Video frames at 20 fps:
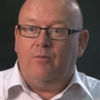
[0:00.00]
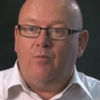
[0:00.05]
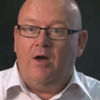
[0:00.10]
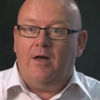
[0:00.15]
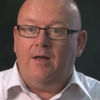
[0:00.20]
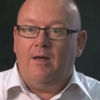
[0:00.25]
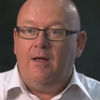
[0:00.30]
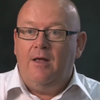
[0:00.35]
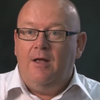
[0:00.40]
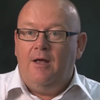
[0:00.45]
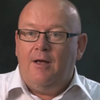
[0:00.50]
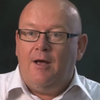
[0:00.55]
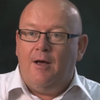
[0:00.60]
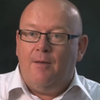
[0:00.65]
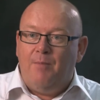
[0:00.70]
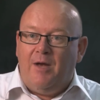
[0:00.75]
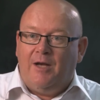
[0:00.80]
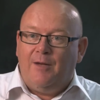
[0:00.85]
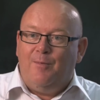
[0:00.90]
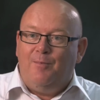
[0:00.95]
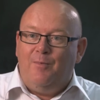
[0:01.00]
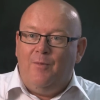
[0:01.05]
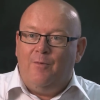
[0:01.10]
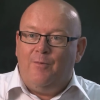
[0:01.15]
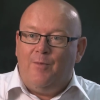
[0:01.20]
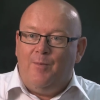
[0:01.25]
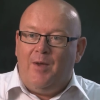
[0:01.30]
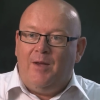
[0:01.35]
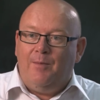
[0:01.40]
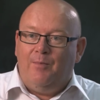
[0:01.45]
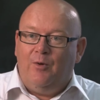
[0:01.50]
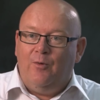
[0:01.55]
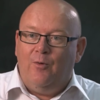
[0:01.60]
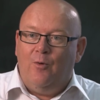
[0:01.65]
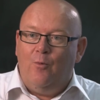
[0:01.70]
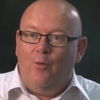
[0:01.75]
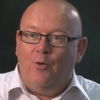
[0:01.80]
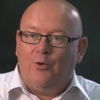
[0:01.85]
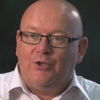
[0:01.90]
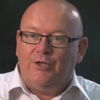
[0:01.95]
where many of the people who are
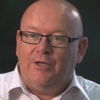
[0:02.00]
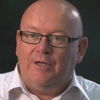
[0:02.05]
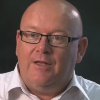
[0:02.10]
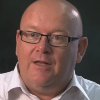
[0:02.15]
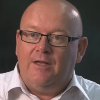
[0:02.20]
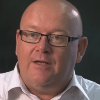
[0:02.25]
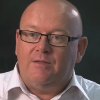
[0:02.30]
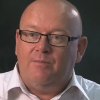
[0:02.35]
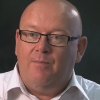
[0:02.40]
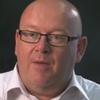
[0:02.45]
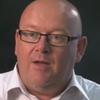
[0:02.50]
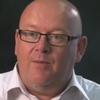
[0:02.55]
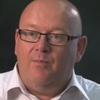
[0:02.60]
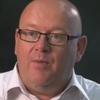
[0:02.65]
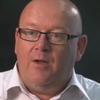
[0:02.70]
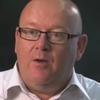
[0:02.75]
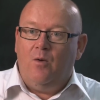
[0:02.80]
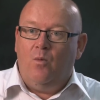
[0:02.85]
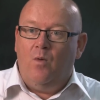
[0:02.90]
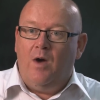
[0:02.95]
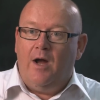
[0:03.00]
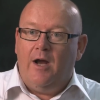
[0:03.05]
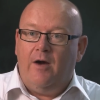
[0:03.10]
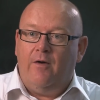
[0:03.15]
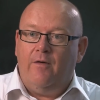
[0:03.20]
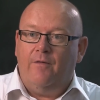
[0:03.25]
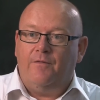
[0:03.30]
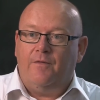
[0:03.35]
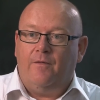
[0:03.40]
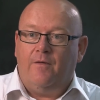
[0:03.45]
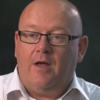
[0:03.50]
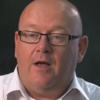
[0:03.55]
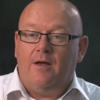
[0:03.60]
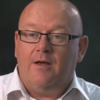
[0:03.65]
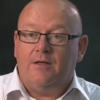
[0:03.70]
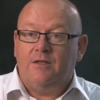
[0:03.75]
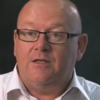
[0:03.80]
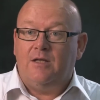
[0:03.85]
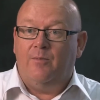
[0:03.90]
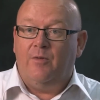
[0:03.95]
watching this may be aware
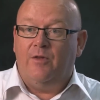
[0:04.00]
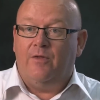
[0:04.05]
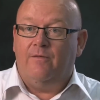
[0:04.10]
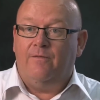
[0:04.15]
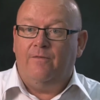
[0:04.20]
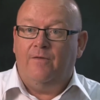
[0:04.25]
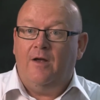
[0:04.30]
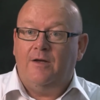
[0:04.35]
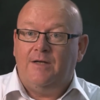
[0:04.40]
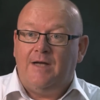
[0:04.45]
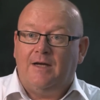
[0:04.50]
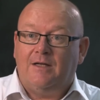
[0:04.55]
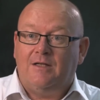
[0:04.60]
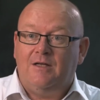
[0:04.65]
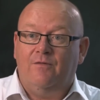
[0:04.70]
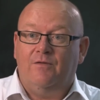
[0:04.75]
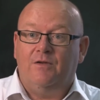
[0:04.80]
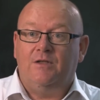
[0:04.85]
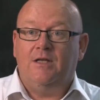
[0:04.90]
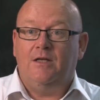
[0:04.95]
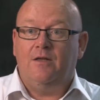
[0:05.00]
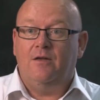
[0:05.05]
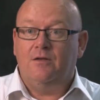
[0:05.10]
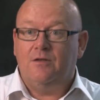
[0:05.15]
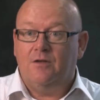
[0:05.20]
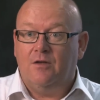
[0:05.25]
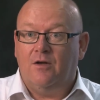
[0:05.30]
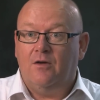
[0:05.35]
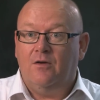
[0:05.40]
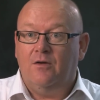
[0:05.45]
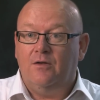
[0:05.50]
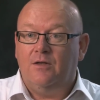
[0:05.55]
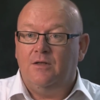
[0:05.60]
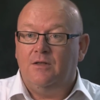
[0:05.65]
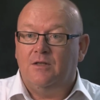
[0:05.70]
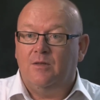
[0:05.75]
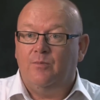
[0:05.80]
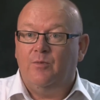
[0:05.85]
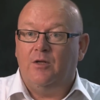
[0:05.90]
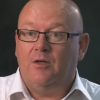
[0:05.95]
of some of the flood activity that's occurred in
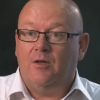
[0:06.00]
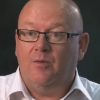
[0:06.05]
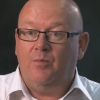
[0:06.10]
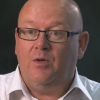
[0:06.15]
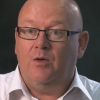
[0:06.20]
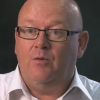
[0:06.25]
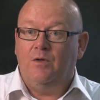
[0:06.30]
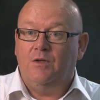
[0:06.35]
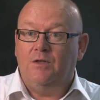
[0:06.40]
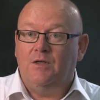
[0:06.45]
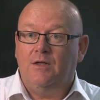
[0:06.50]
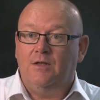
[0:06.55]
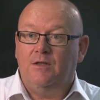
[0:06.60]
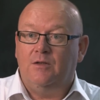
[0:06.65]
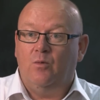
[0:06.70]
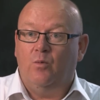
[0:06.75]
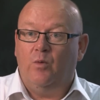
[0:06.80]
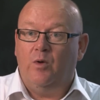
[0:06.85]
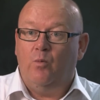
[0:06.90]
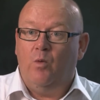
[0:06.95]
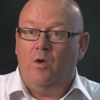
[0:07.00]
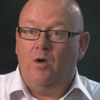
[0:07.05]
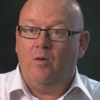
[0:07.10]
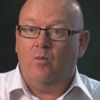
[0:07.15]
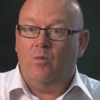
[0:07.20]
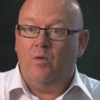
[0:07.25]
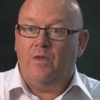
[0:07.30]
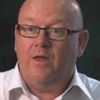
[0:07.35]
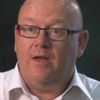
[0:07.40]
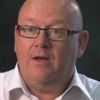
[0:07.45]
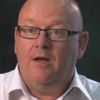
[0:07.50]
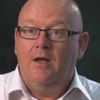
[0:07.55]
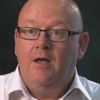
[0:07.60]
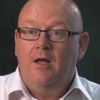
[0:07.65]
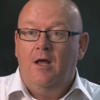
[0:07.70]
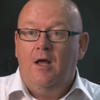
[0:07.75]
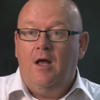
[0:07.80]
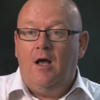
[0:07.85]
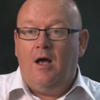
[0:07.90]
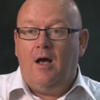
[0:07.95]
some of the communities that we work within.
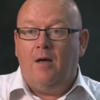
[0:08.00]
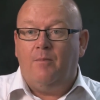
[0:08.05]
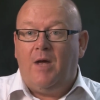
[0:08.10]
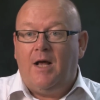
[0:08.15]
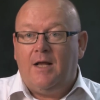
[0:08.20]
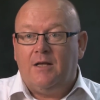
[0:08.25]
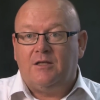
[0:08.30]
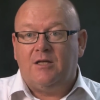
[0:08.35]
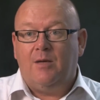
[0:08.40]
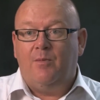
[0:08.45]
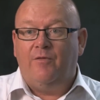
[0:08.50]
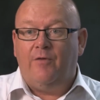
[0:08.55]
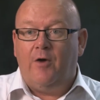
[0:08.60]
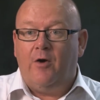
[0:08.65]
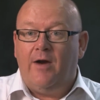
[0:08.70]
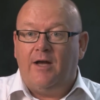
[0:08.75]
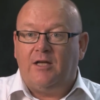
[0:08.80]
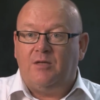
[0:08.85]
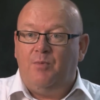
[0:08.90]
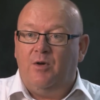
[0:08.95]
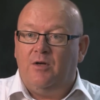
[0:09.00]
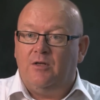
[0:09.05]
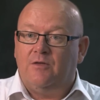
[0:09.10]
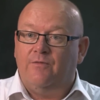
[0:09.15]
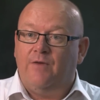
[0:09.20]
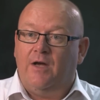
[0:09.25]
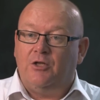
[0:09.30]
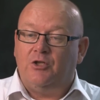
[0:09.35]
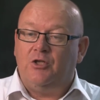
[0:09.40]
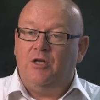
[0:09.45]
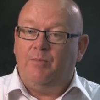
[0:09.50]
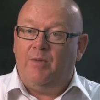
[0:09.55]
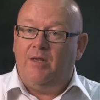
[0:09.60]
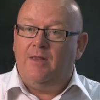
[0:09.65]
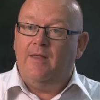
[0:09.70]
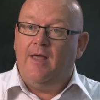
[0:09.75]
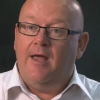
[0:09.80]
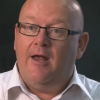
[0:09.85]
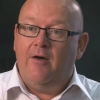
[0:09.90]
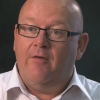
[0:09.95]
And some of our experts have actually been
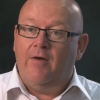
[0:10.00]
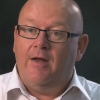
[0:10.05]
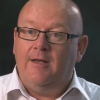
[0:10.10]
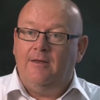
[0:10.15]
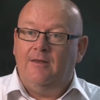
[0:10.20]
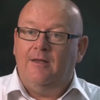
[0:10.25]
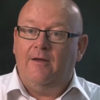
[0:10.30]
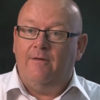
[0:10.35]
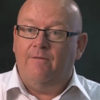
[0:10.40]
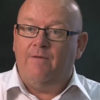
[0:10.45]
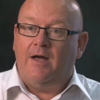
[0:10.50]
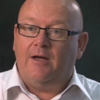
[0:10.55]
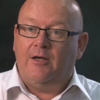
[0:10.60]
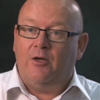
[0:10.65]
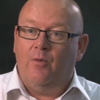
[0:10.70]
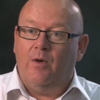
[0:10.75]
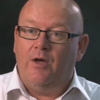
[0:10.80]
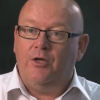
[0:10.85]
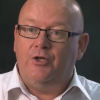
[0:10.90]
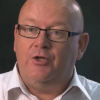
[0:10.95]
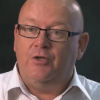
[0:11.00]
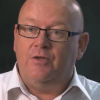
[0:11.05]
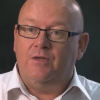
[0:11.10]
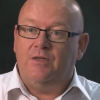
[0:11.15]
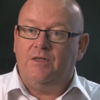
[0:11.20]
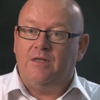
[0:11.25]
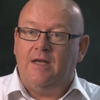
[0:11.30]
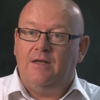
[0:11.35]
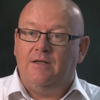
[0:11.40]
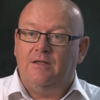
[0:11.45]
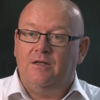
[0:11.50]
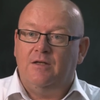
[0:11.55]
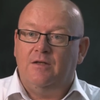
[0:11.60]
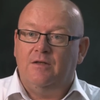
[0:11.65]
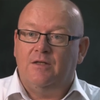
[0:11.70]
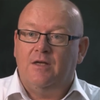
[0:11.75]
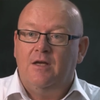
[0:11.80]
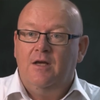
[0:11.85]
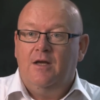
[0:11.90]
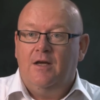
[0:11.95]
there in the evacuation
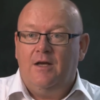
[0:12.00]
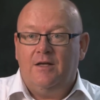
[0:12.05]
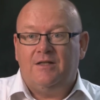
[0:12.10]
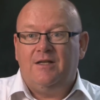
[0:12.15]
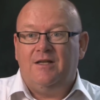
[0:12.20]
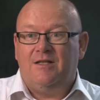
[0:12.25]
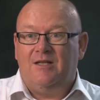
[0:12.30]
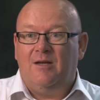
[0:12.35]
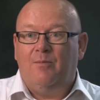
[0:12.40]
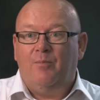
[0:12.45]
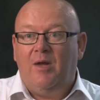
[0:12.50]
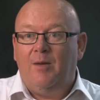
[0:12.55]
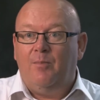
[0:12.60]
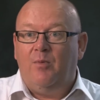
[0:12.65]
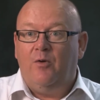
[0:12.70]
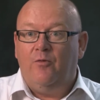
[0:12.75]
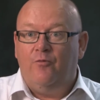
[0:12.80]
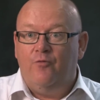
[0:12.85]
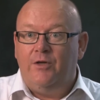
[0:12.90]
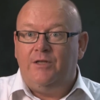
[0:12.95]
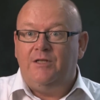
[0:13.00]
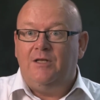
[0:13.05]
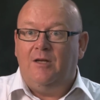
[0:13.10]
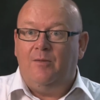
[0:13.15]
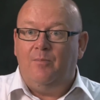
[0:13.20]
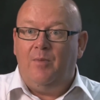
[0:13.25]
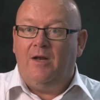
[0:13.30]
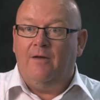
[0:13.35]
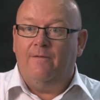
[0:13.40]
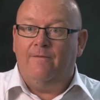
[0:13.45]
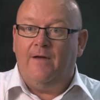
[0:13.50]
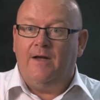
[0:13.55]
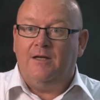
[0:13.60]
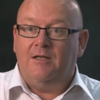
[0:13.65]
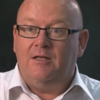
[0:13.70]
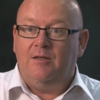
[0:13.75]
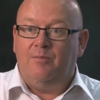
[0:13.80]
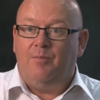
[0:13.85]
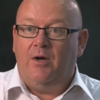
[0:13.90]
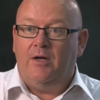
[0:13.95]
centres, assisting people who've recently been
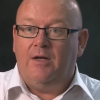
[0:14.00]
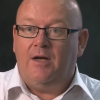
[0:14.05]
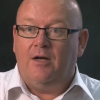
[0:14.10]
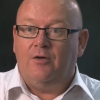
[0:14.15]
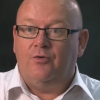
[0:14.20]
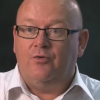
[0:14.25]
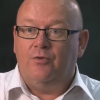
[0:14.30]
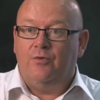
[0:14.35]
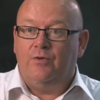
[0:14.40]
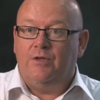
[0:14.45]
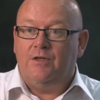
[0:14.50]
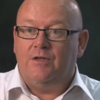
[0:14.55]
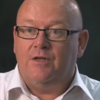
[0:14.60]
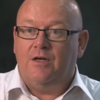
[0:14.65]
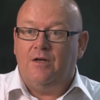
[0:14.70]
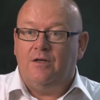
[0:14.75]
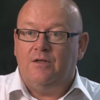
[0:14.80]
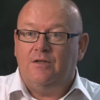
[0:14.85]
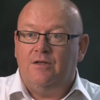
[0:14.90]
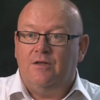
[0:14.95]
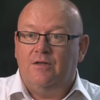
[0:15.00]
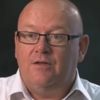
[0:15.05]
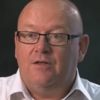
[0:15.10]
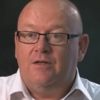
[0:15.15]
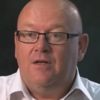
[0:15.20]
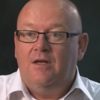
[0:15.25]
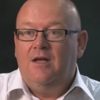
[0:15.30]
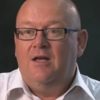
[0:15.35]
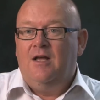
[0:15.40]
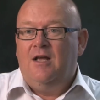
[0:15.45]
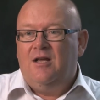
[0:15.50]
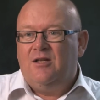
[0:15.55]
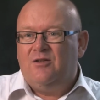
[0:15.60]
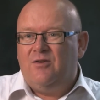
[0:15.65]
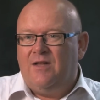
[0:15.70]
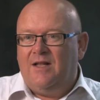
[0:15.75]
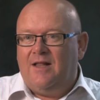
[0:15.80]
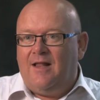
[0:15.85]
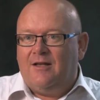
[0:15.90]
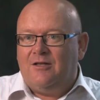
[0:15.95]
affected by natural disasters. So
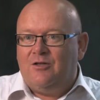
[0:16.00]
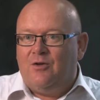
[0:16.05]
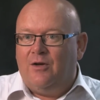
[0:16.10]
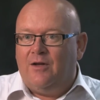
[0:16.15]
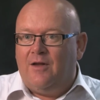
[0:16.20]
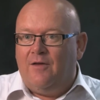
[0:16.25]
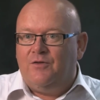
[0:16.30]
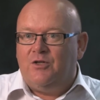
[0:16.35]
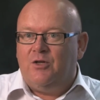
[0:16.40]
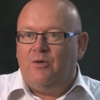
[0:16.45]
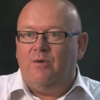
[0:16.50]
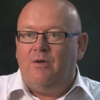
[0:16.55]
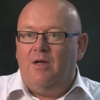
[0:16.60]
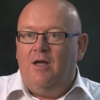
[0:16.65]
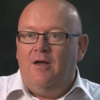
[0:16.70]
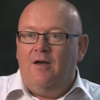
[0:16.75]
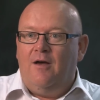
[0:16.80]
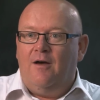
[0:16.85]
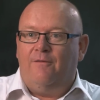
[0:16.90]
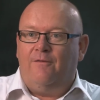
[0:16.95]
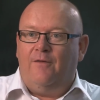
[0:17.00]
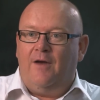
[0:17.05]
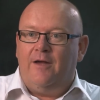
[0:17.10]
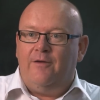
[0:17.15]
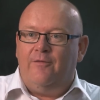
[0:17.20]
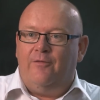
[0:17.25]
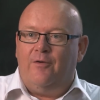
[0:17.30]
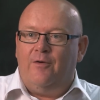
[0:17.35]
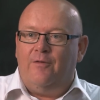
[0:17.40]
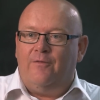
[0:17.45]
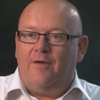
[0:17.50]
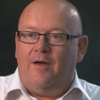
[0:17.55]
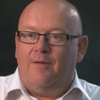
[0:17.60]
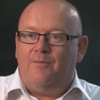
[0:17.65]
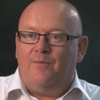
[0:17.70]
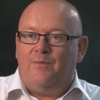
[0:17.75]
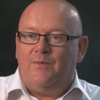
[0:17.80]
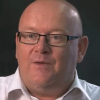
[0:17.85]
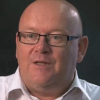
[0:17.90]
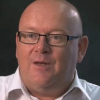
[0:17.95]
I think that sort of gives you a flavour of
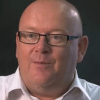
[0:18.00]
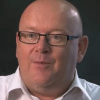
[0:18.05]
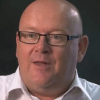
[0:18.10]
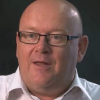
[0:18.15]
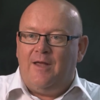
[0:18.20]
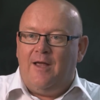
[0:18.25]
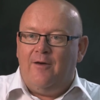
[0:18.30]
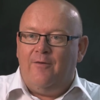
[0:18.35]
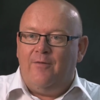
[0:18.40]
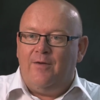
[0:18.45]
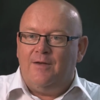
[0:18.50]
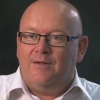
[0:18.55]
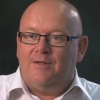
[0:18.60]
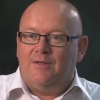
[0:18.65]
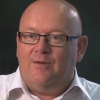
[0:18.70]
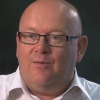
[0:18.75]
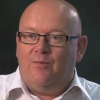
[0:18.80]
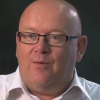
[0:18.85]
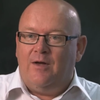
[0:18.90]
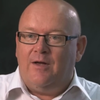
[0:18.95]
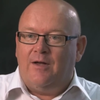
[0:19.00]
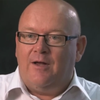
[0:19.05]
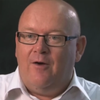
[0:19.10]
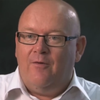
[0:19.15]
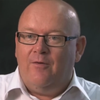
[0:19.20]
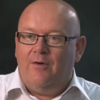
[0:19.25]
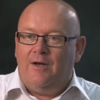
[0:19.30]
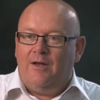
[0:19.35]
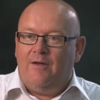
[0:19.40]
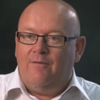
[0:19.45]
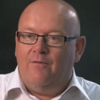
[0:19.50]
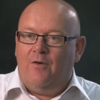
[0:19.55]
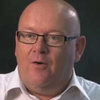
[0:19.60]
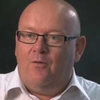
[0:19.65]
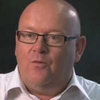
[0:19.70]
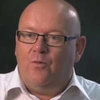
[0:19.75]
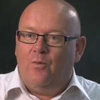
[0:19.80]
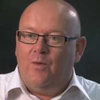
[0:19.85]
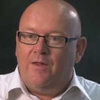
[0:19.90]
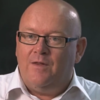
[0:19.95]
some of the areas that we're currently
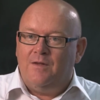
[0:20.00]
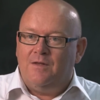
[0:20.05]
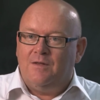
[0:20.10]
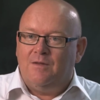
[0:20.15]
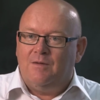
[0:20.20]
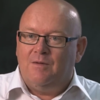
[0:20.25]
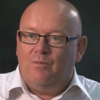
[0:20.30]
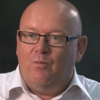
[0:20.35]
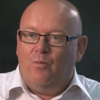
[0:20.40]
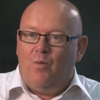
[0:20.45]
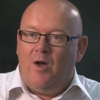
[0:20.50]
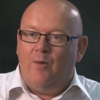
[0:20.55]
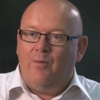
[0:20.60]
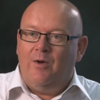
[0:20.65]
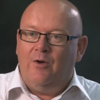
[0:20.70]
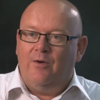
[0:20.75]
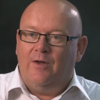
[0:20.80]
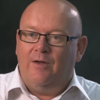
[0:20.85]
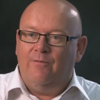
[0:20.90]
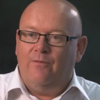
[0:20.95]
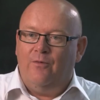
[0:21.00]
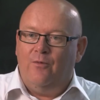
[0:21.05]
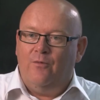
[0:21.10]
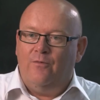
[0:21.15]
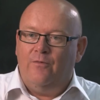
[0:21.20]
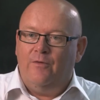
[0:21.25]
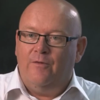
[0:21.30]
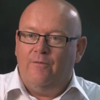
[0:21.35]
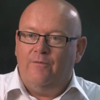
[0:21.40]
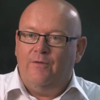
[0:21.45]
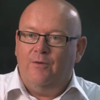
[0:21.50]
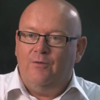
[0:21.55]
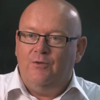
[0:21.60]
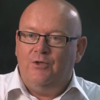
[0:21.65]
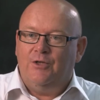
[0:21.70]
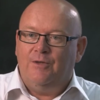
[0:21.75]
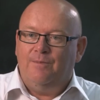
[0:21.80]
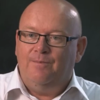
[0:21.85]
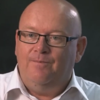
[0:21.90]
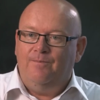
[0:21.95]
involved with and where we're looking for the
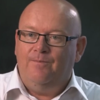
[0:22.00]
future.